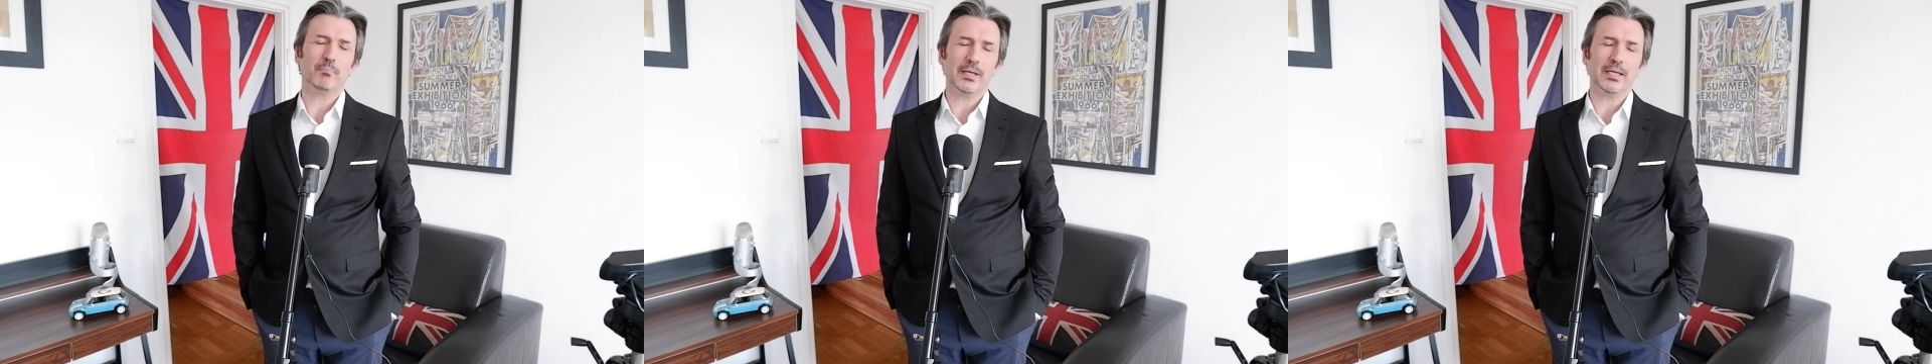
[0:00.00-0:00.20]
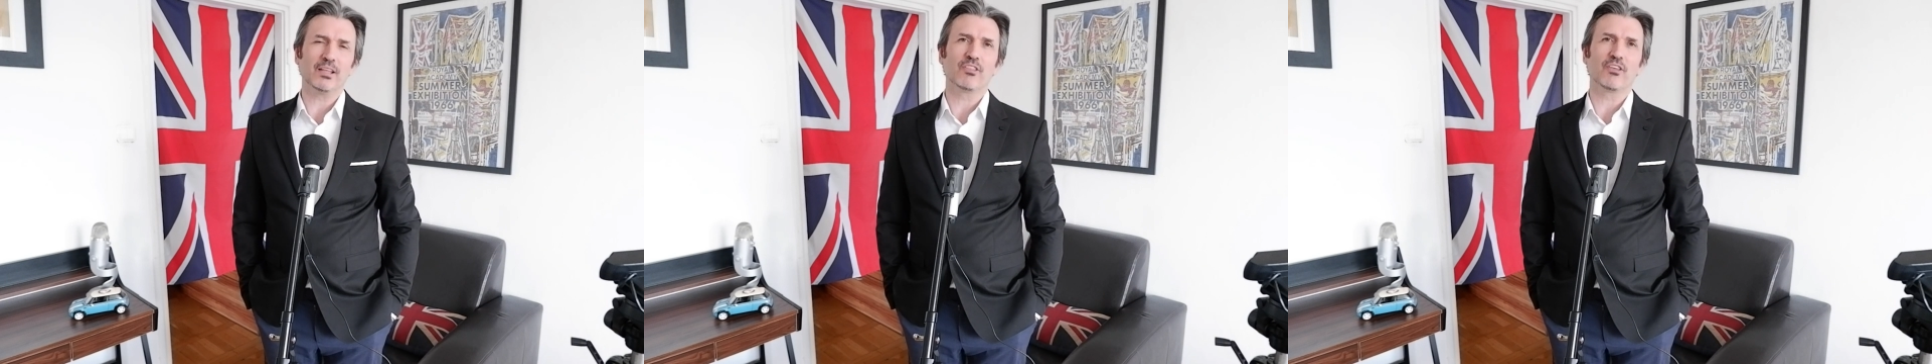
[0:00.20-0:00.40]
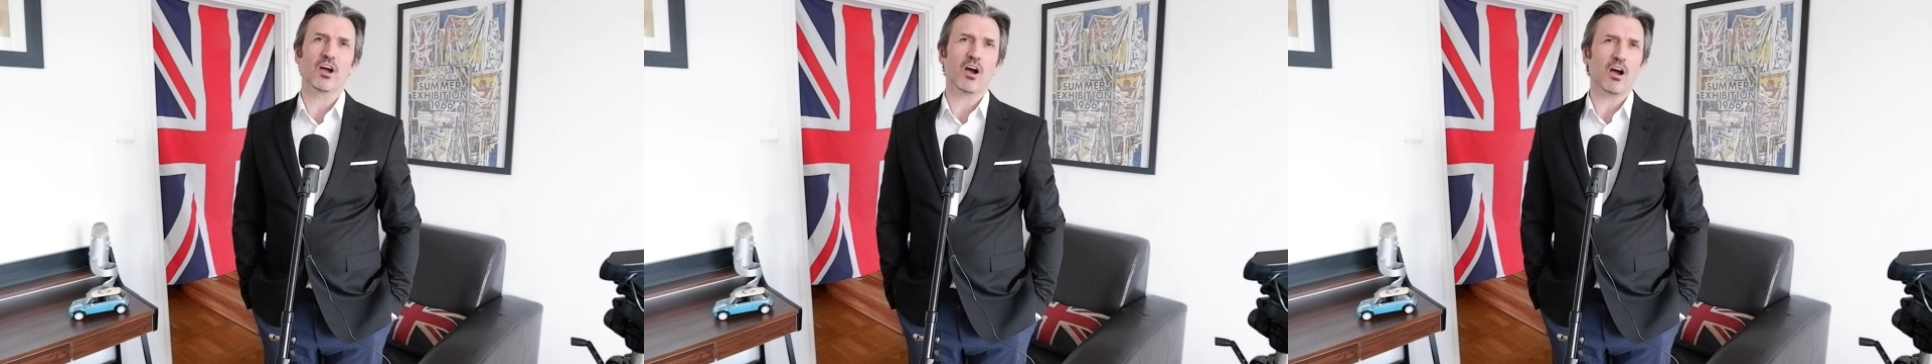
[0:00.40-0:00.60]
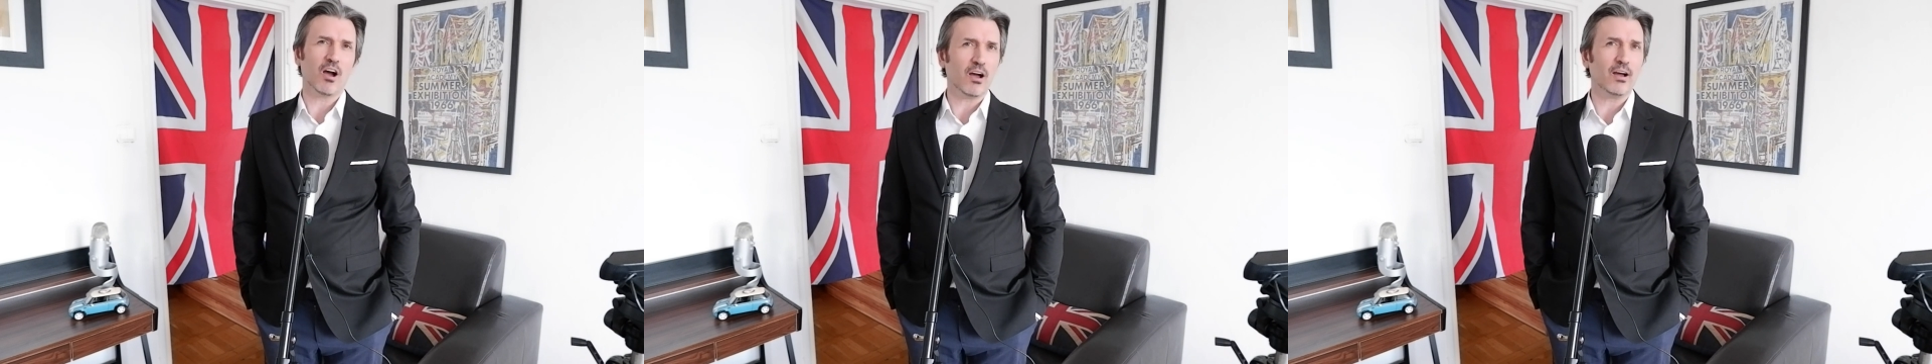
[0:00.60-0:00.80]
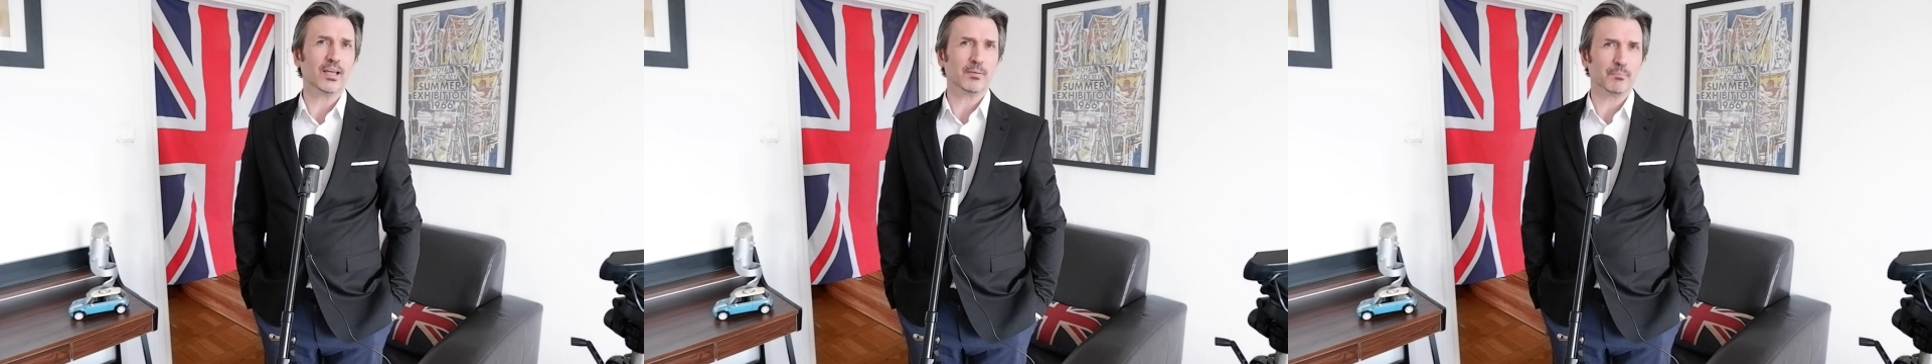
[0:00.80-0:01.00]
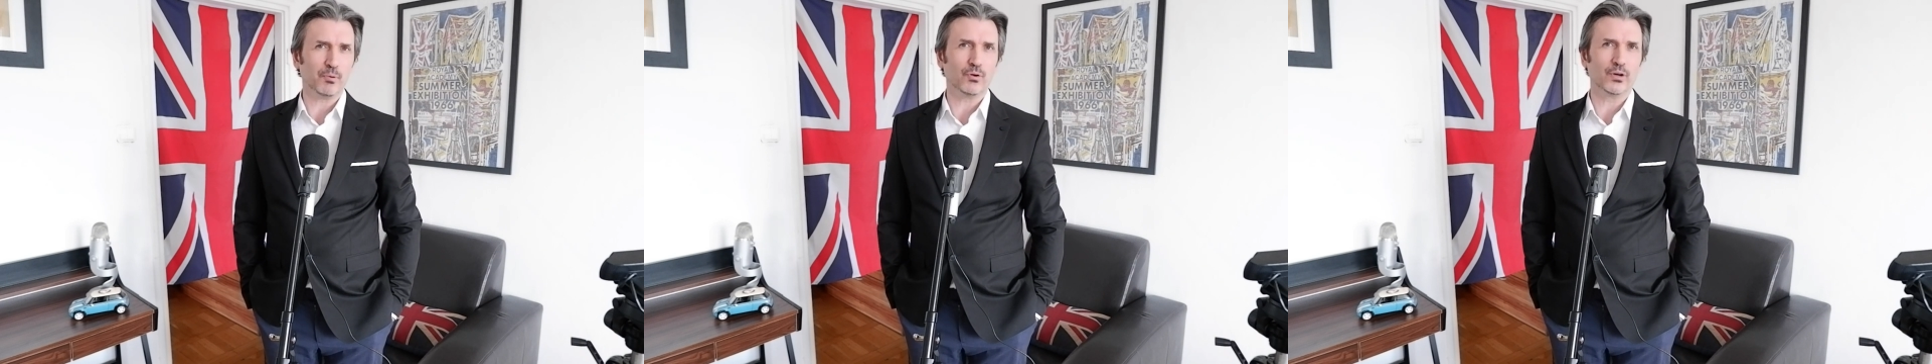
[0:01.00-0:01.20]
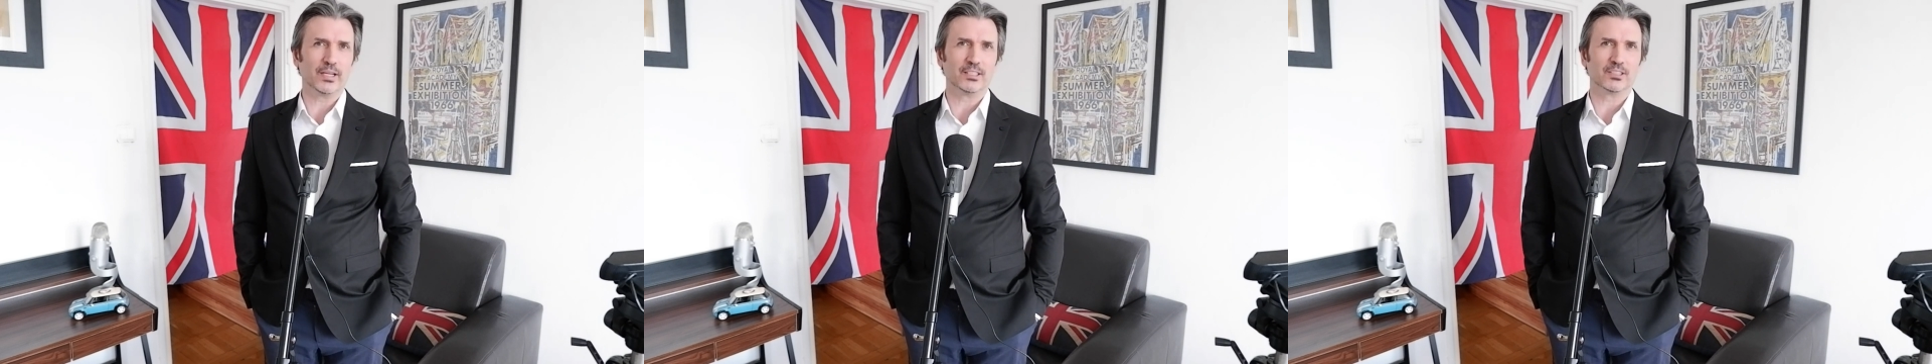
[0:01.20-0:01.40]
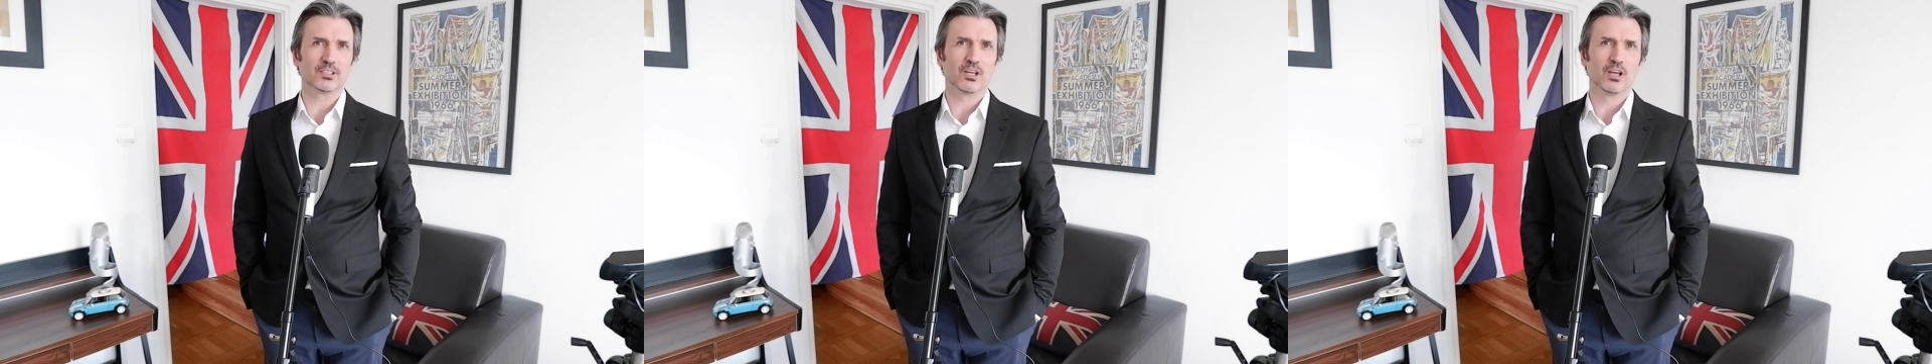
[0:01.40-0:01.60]
be the high
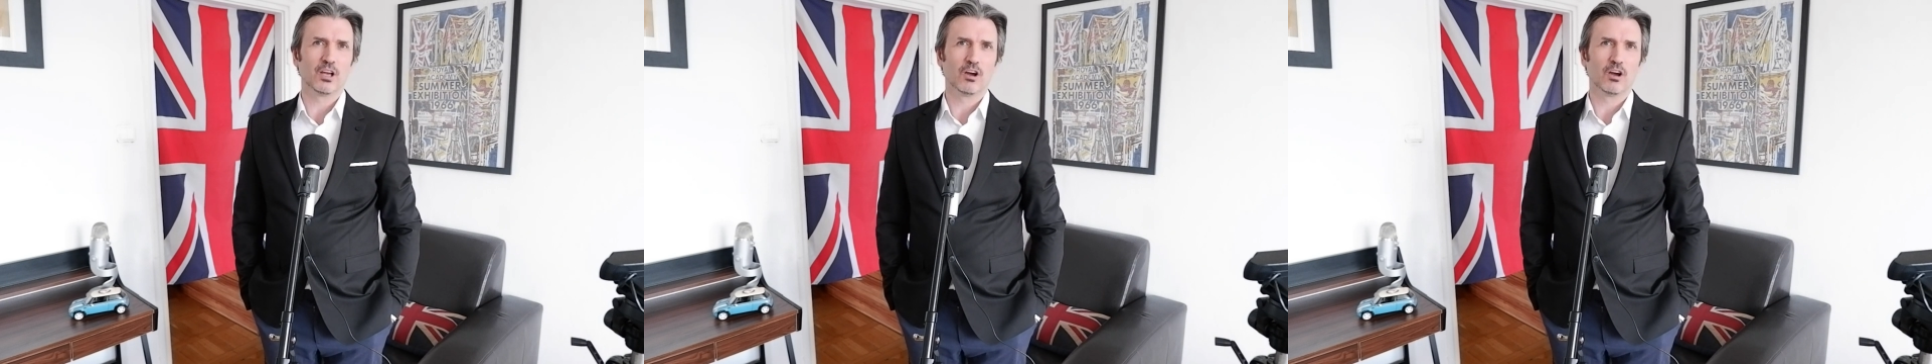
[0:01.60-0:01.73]
point